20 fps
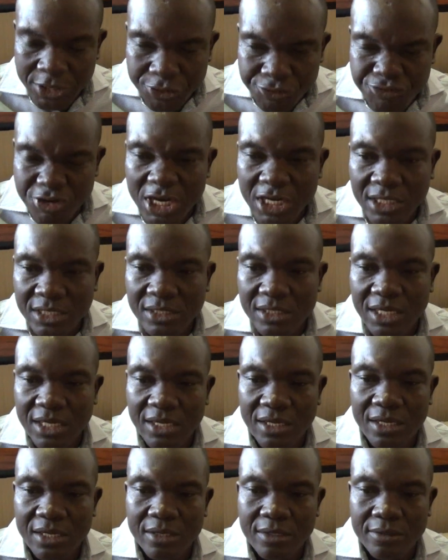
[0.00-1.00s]
training
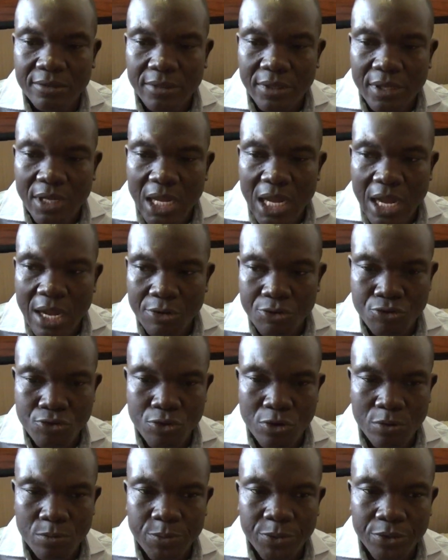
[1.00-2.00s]

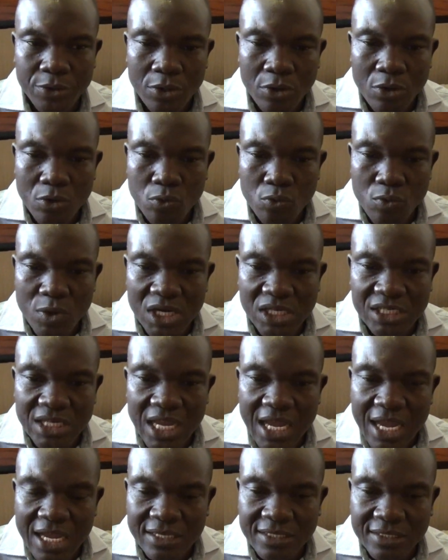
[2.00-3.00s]
group, which
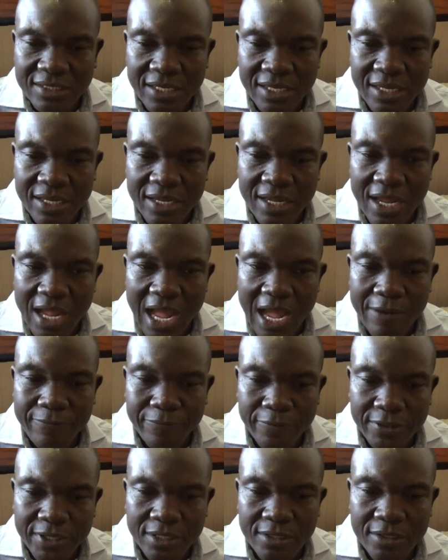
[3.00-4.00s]
has
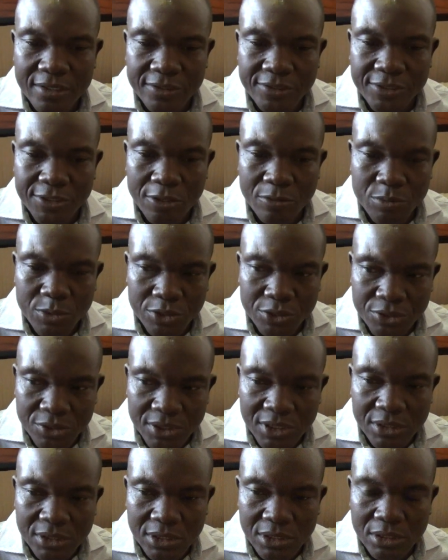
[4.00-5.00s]
afforded us the
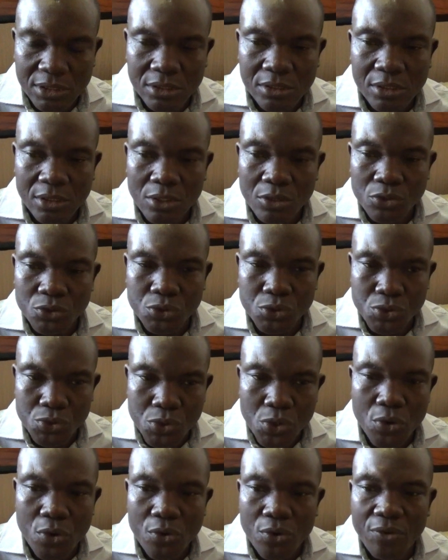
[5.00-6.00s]
opportunity to
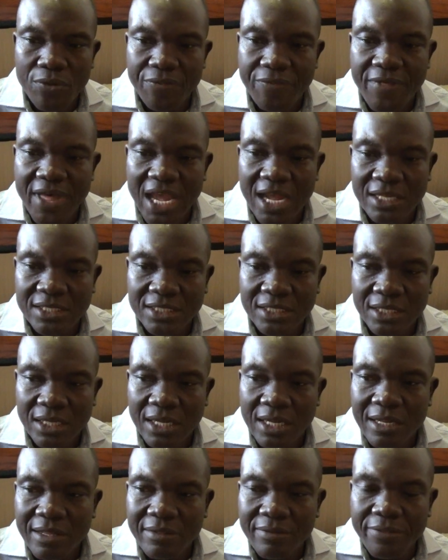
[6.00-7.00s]
know that
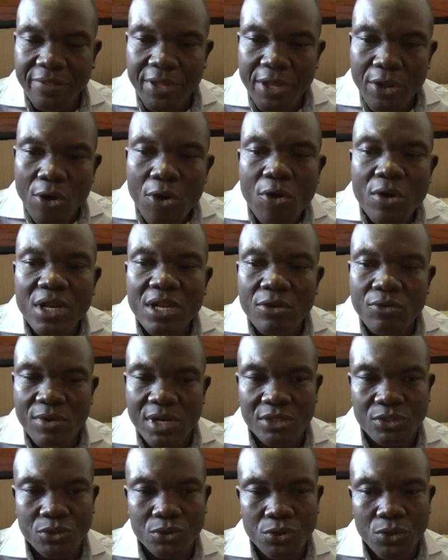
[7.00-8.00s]
the only
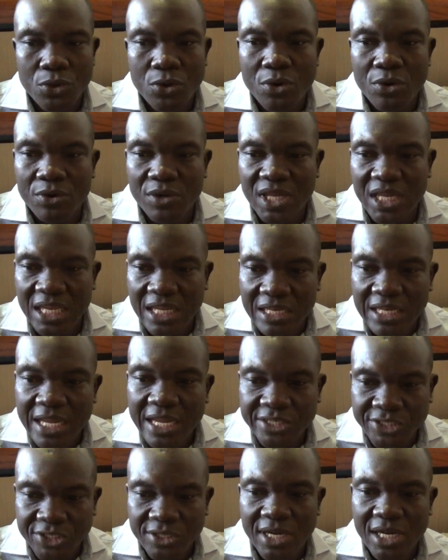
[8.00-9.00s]
way to go in
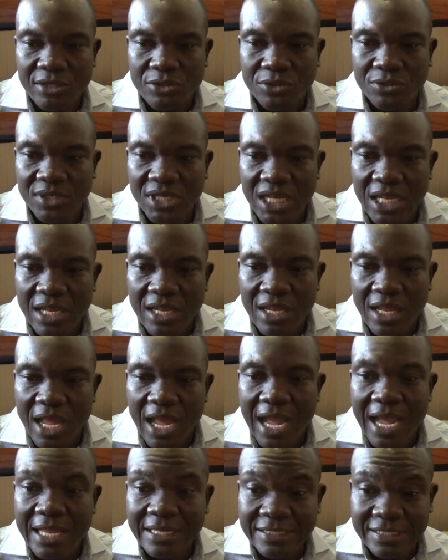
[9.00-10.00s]
Nigeria today,
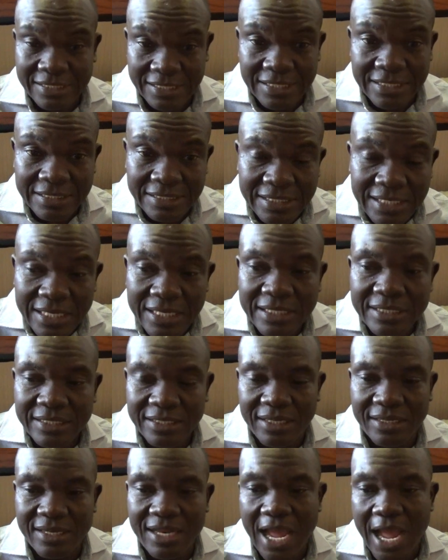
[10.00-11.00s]
and indeed
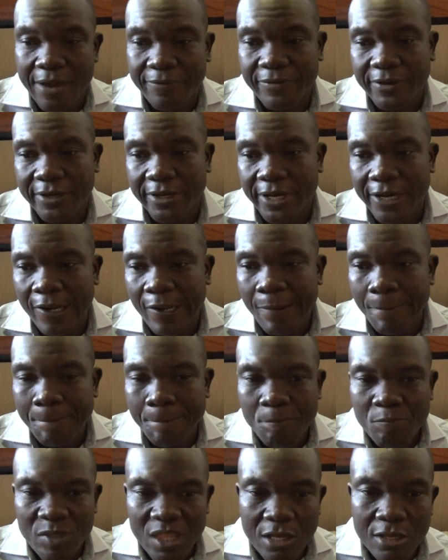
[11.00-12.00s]
in Africa,
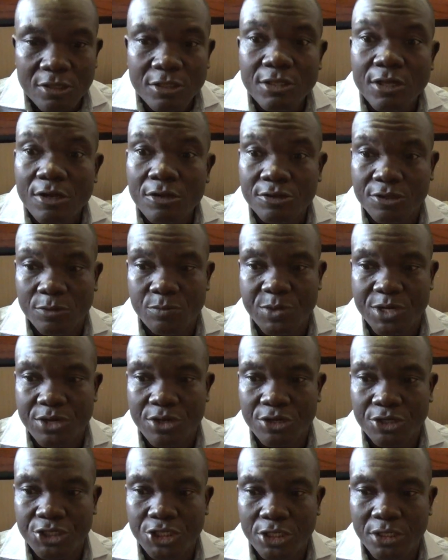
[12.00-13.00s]
is
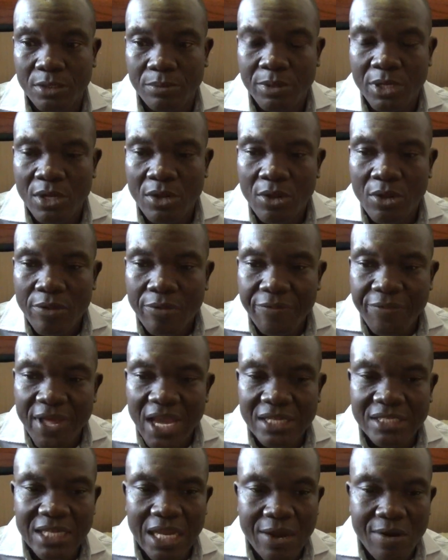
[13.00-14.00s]
entrepreneurship.
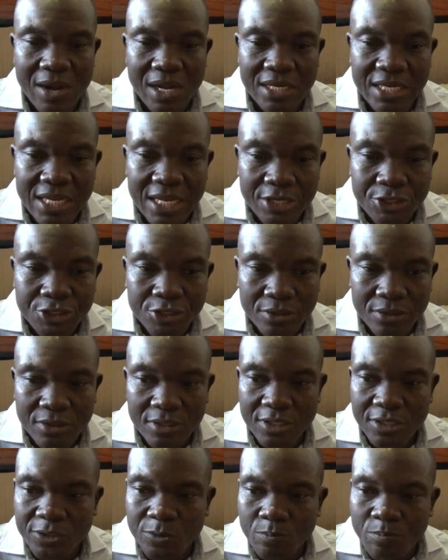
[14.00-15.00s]
That our nation
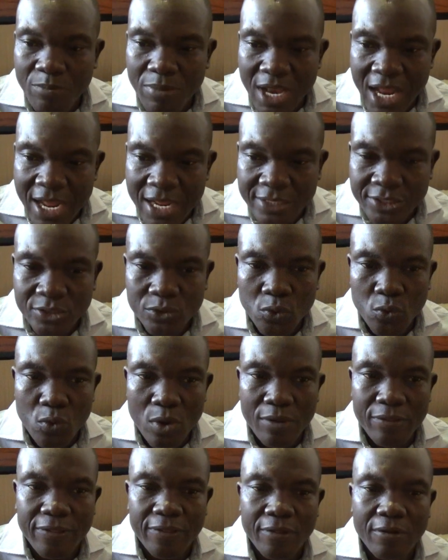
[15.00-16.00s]
is blessed
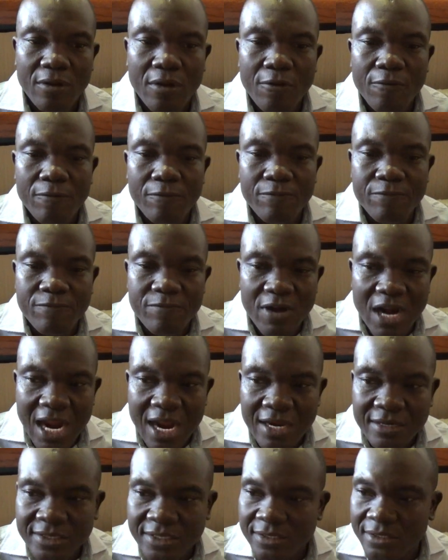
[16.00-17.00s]
with
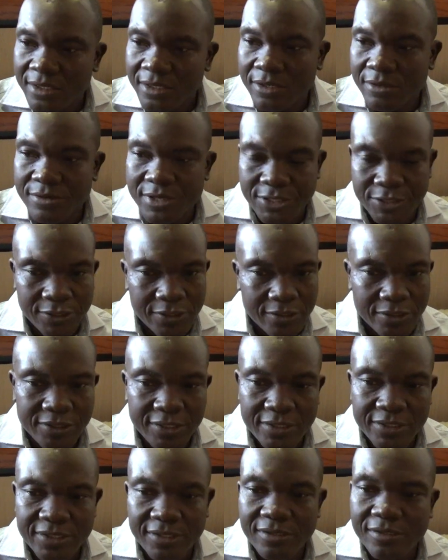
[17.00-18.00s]
vast
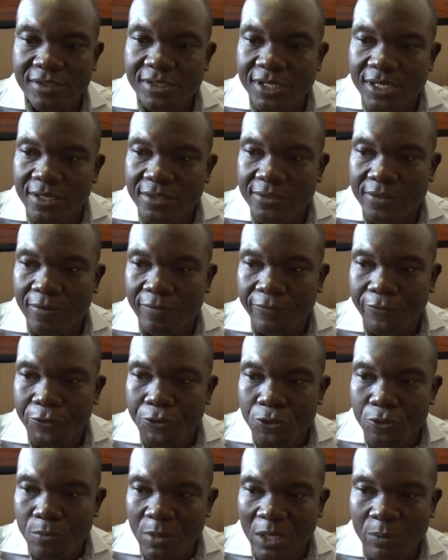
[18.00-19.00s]
resources in terms of
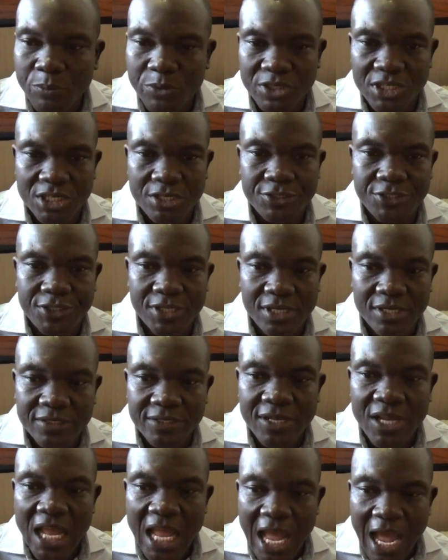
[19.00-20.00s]
human
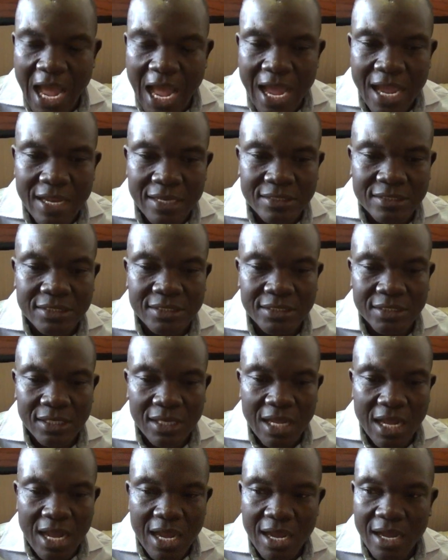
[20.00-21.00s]
potentials and
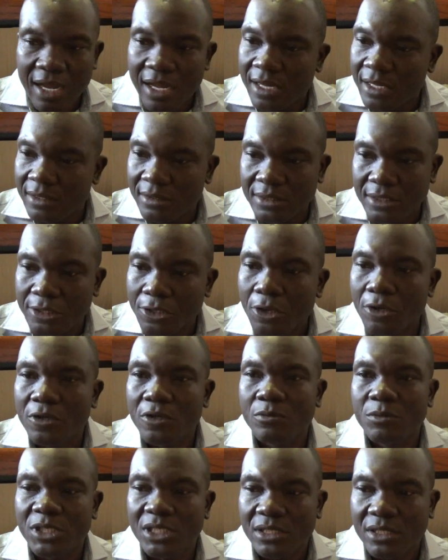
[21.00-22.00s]

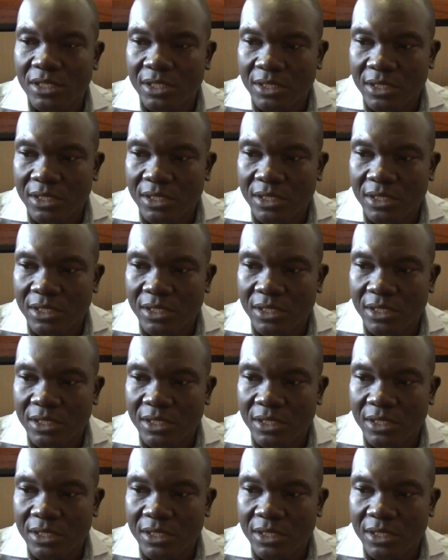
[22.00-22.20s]
economic